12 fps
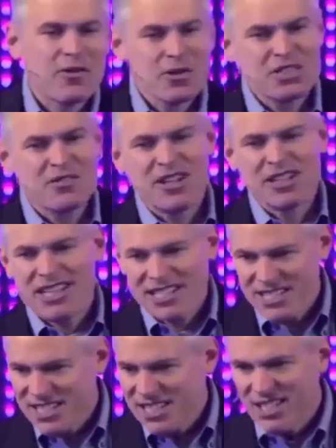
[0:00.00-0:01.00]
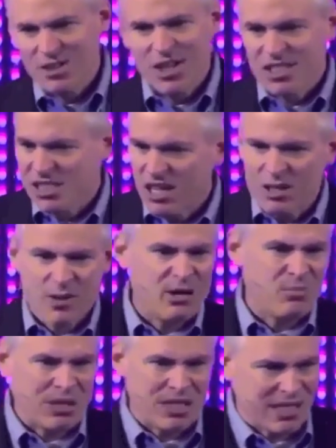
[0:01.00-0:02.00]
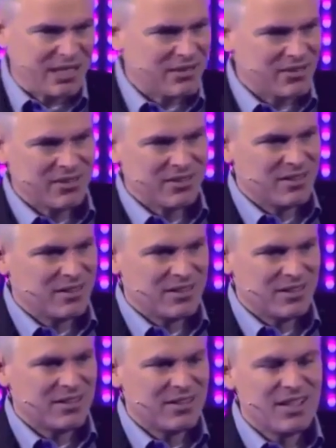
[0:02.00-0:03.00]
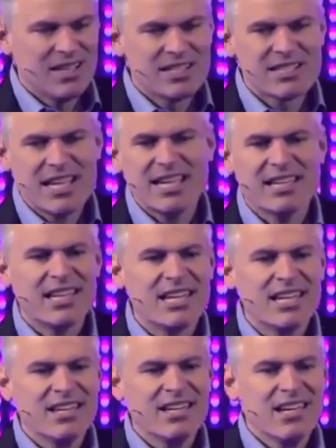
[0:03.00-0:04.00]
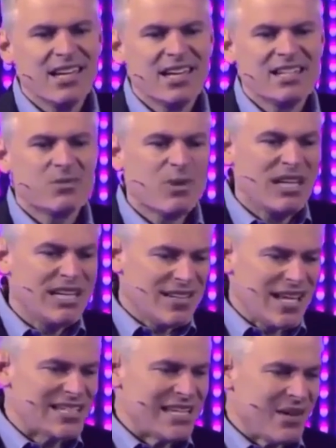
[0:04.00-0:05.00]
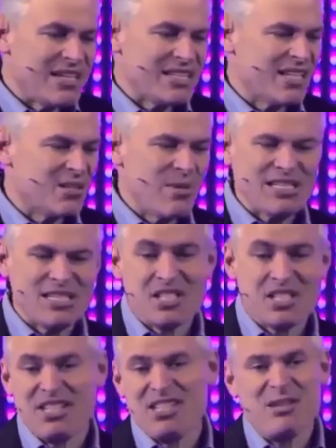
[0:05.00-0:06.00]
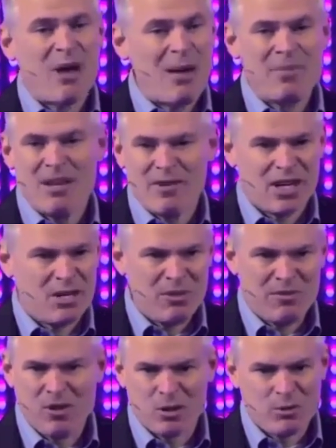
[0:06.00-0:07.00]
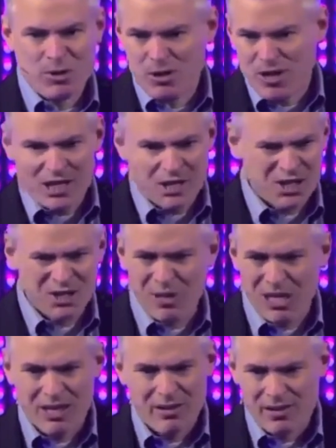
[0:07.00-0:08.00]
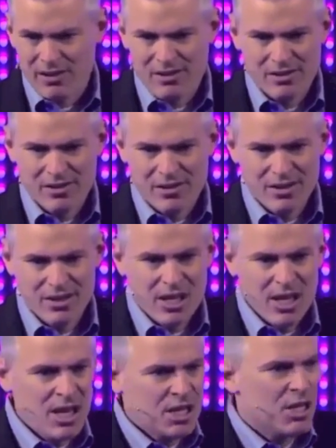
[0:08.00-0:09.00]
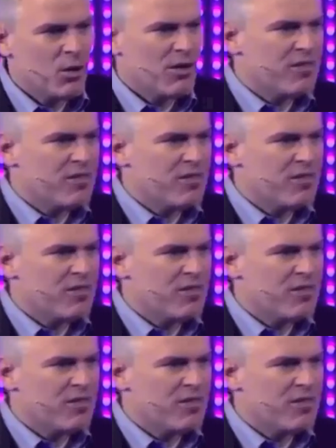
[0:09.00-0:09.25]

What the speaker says: first of all, that CEO lost all credibility. Secondly, it's when that's how he sent a message to the team, I'm never going to be vulnerable, you guys shouldn't be either. You know,